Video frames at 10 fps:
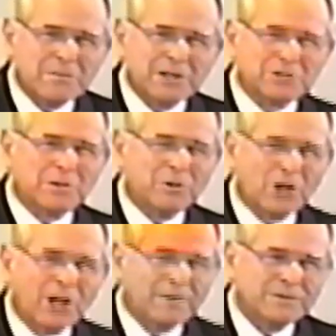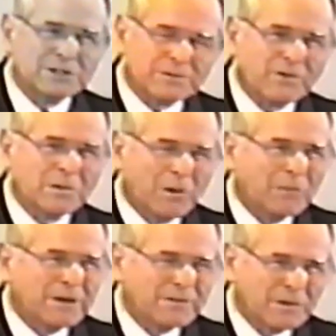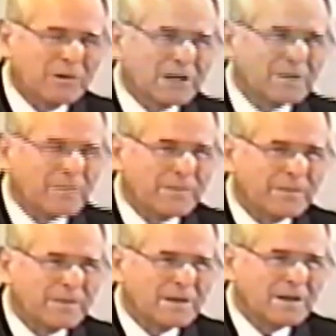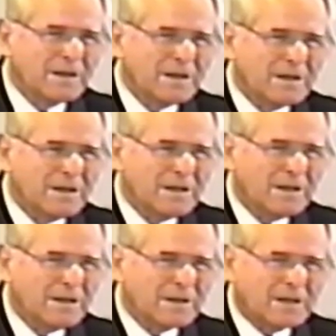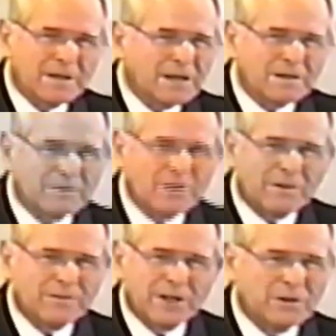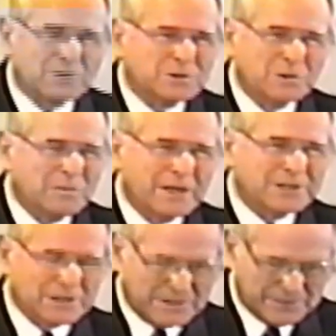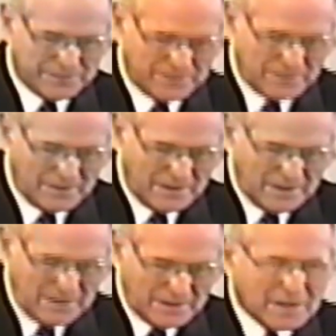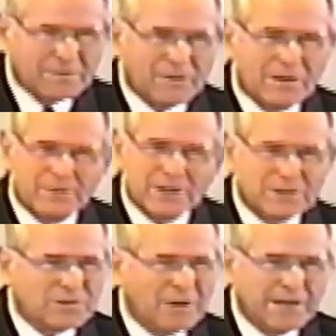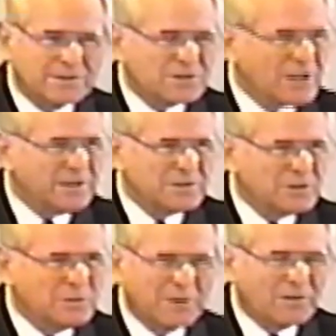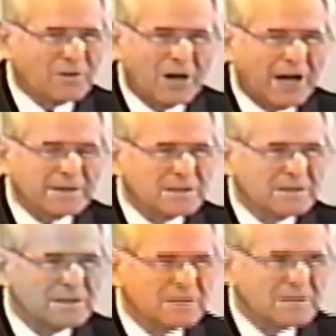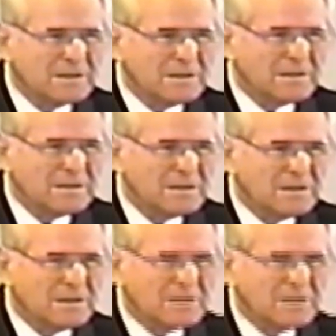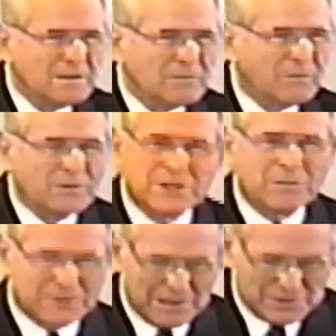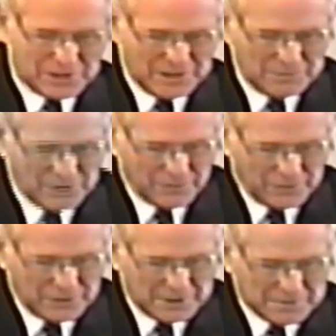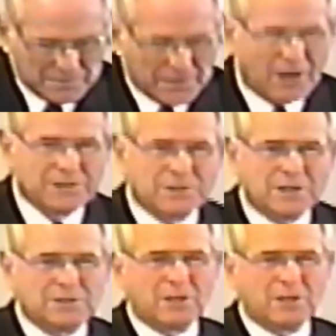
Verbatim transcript: immeasurable love, just for a moment, if you will. Think of love that knows no measure. Think of love that transcends human thought. We sometimes sing a beautiful hymn, On Such